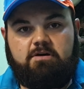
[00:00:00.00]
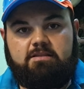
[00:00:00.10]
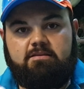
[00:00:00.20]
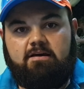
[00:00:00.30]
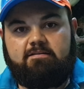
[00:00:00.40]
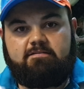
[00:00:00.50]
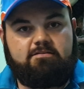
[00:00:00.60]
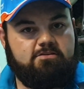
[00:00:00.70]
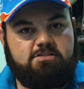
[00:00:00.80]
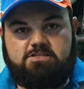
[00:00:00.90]
quite
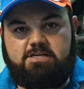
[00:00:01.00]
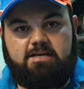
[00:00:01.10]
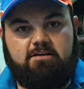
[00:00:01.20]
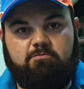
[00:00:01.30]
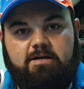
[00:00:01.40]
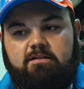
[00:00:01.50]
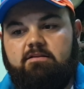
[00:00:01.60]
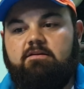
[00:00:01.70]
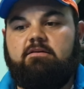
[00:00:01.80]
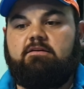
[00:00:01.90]
nice. Just shake it
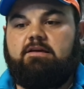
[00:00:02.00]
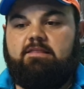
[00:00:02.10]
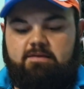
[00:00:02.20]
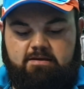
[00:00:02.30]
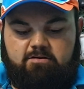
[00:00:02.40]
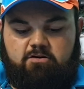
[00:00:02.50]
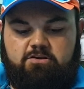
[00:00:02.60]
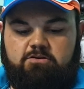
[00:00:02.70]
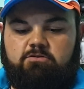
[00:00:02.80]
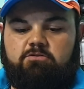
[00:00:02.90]
well, and then
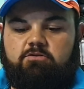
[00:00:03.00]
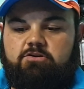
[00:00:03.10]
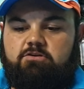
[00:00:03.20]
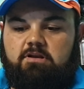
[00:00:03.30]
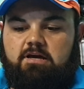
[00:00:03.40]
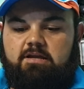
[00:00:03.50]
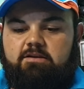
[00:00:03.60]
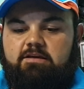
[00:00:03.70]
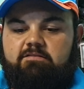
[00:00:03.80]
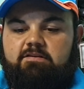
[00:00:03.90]
on your line
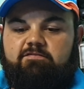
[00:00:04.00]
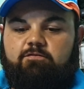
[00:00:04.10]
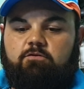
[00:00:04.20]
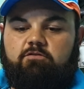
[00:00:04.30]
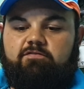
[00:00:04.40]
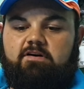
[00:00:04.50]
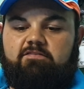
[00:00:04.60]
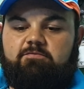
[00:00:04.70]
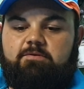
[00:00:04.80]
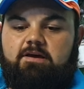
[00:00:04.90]
you give it 4 or
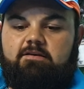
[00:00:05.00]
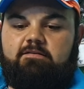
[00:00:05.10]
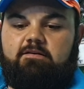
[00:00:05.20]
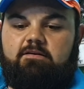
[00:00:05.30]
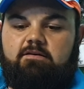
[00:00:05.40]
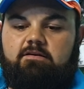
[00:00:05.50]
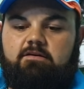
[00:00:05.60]
5 sprays,